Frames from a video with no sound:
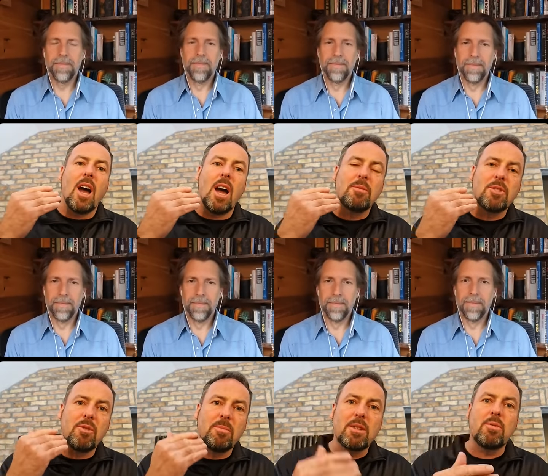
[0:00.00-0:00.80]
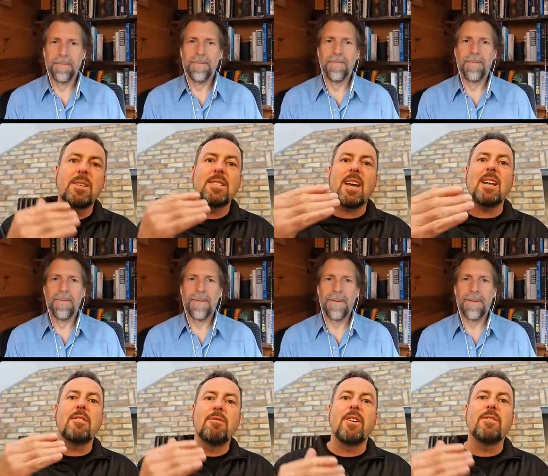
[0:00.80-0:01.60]
Speaker 1: I was doing between 10
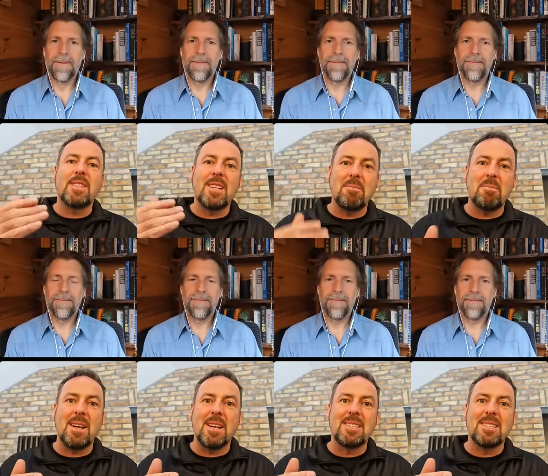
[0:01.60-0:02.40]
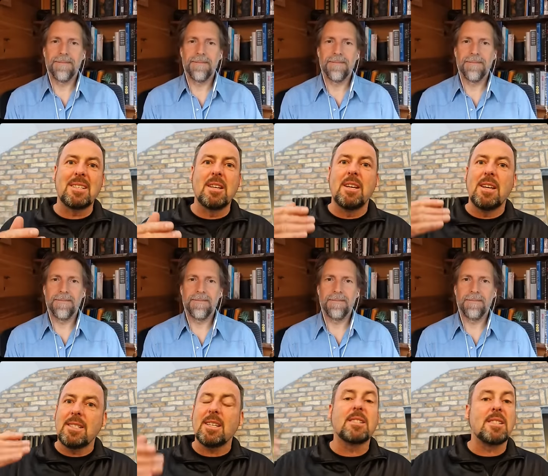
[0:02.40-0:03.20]
and 15 minutes
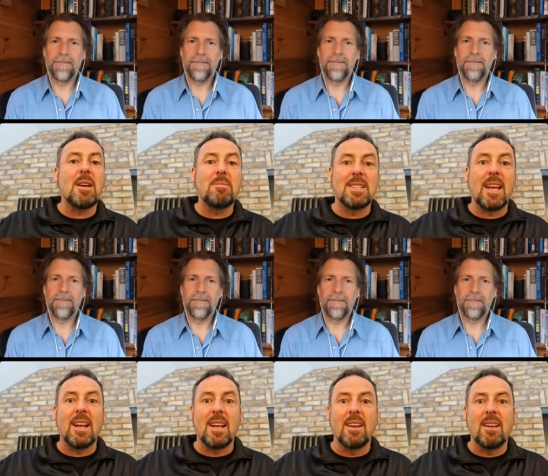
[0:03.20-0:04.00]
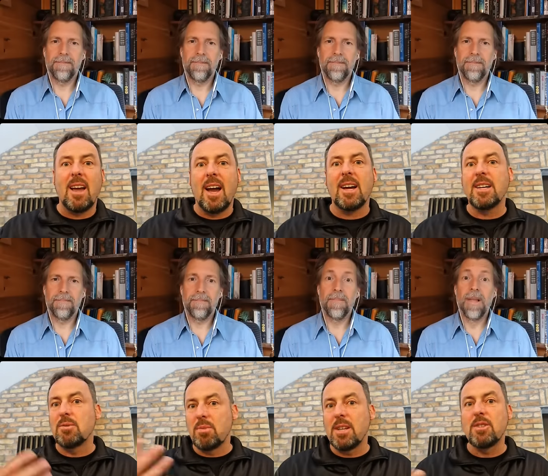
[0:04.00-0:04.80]
6 times daily. And
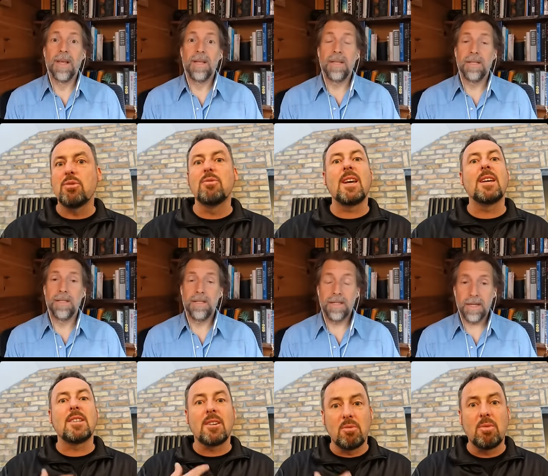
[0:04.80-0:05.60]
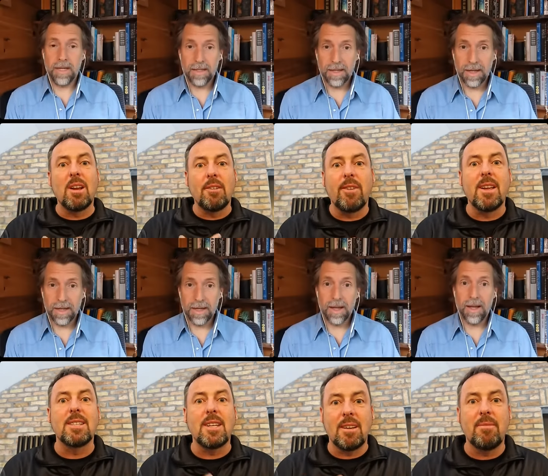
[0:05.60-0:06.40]
within 2 days, I could
Speaker 2: really feel
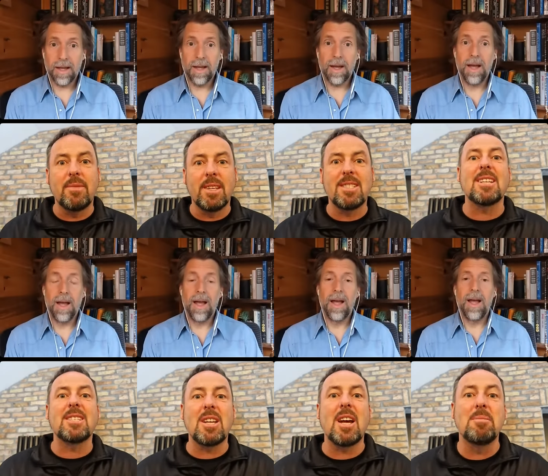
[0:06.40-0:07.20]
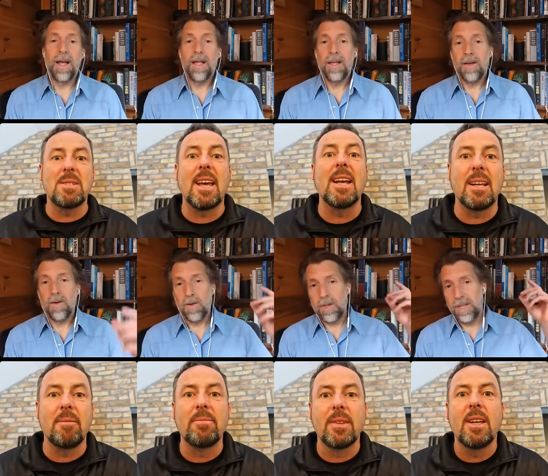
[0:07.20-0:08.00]
it. 6 times daily.
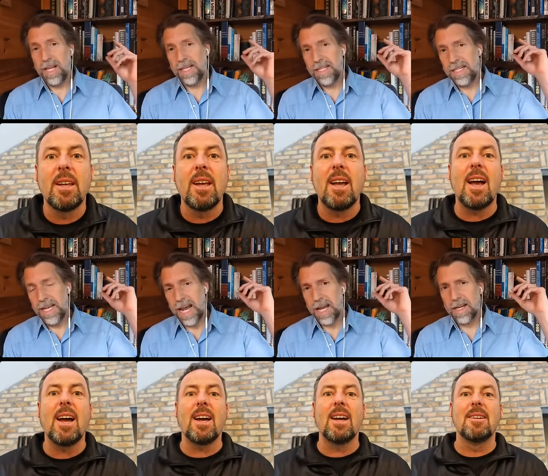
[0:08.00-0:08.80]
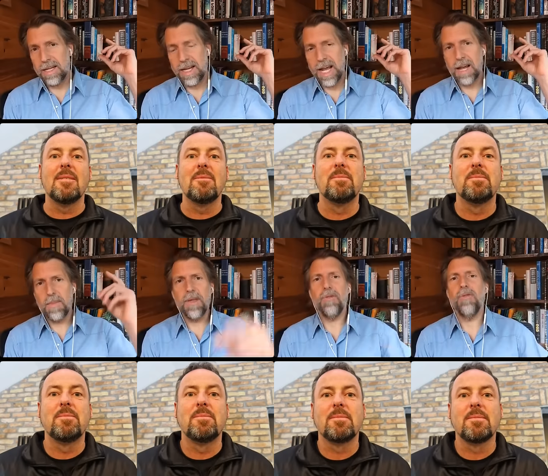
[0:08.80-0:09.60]
Let's take
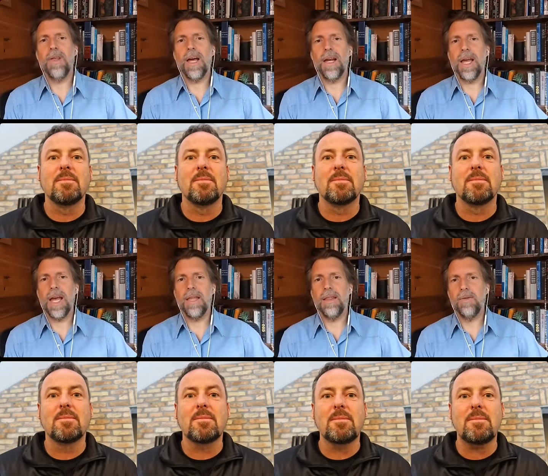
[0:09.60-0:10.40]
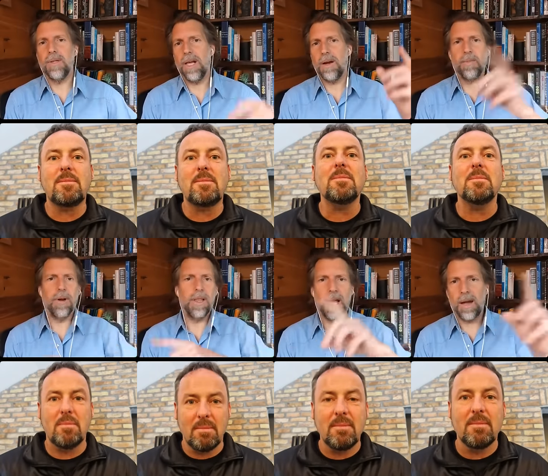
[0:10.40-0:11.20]
me through that again. There was a lot of
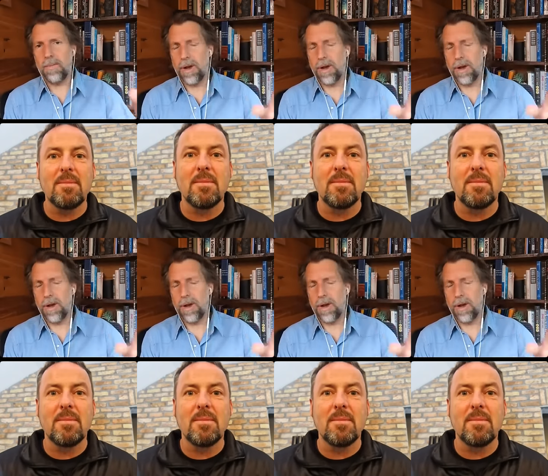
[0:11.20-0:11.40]
breathe light,